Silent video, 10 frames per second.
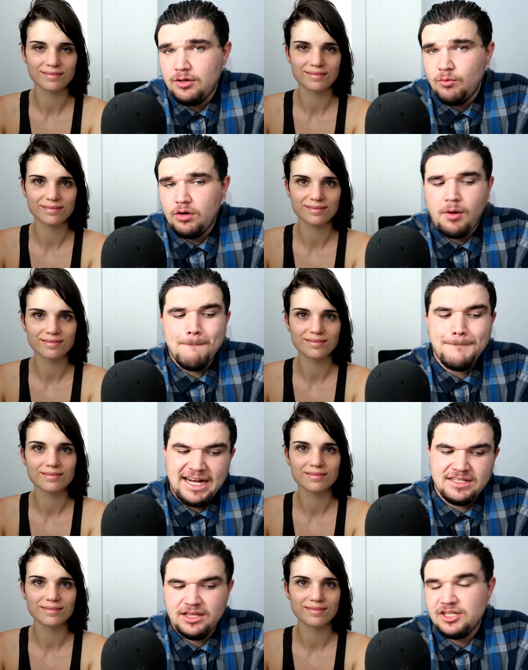Speaker 1: is Dylan. Welcome
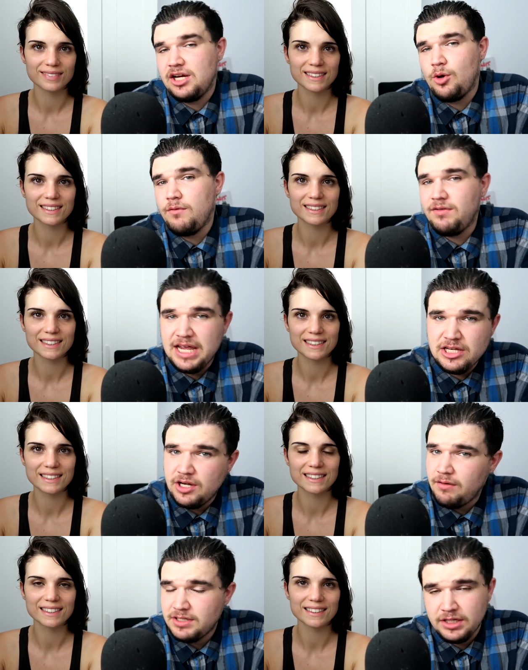back to the channel. Hopefully each
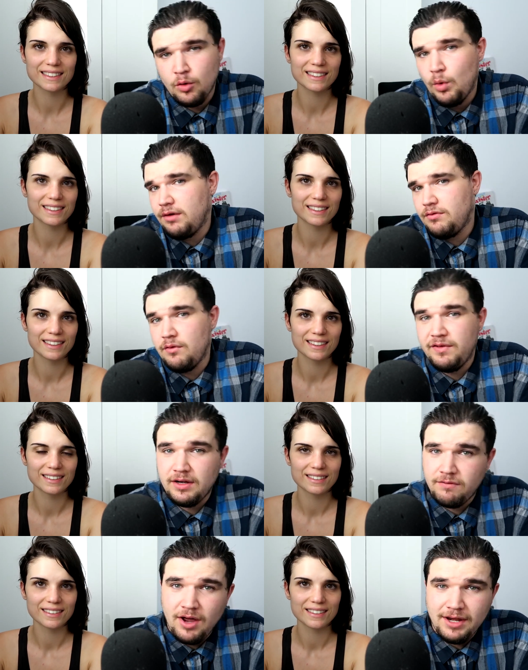and every single one of you are
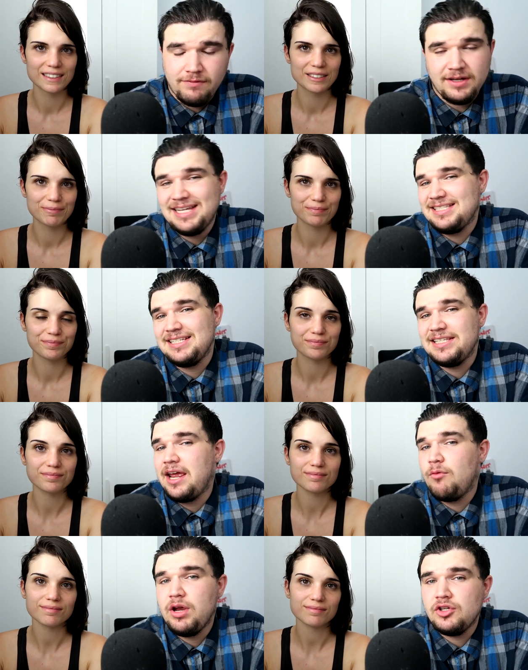feeling fine and fantastic.
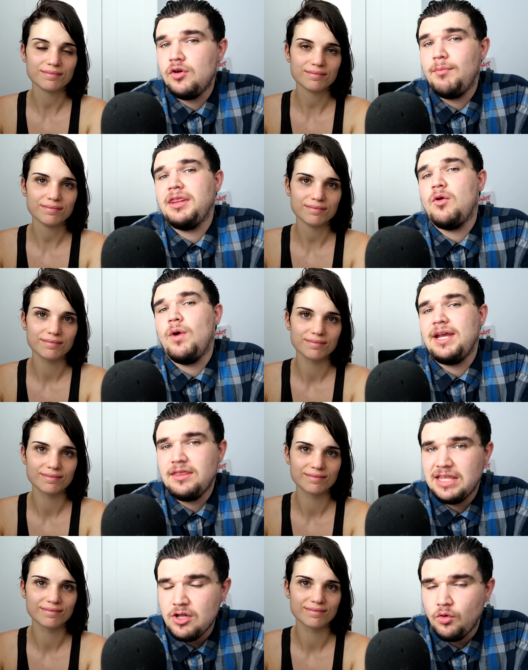Today we are joined by the one
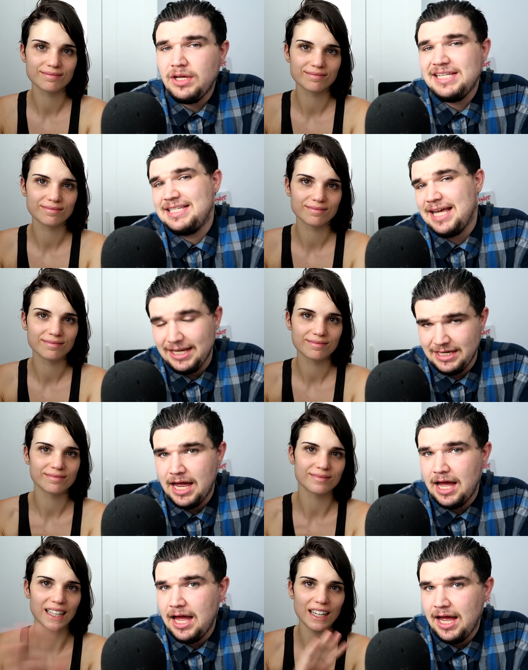and the only Tanya.
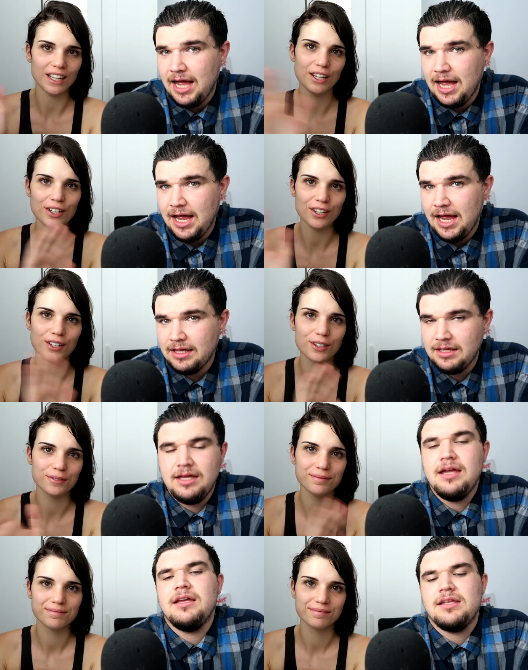
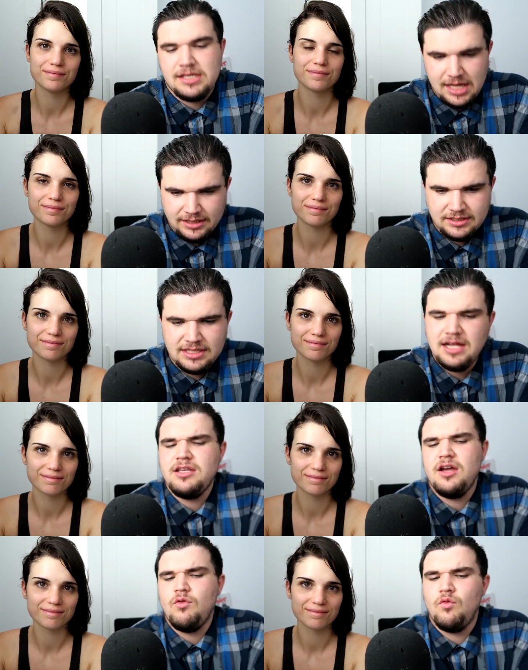
Speaker 2: Hello.
Speaker 1: Yes,
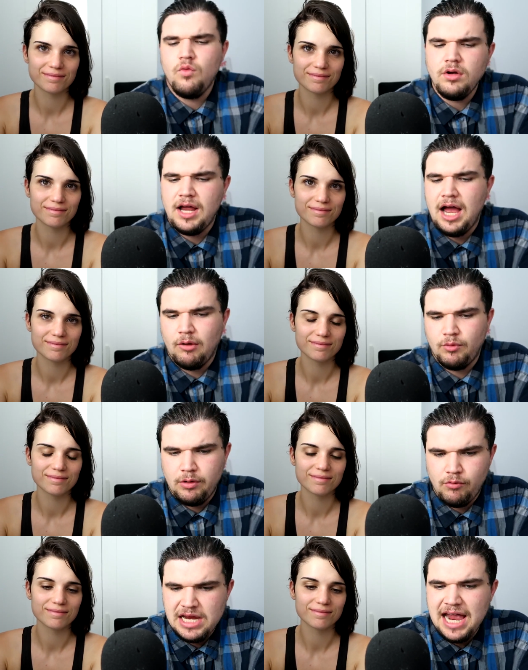Tanya, what are
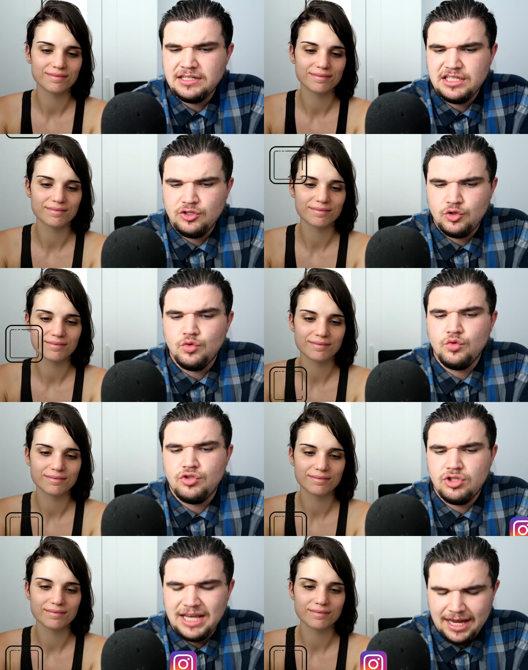we reacting to
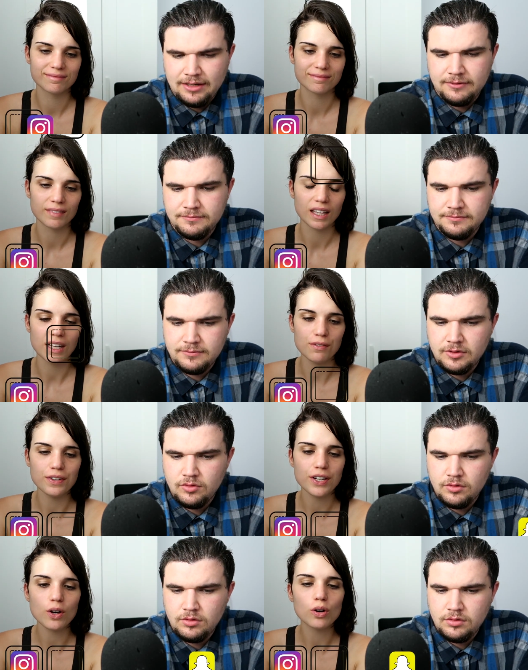today?
Speaker 2: A
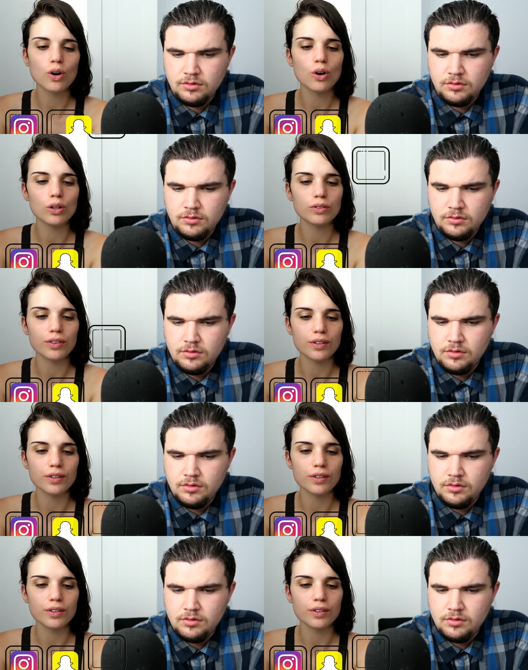video called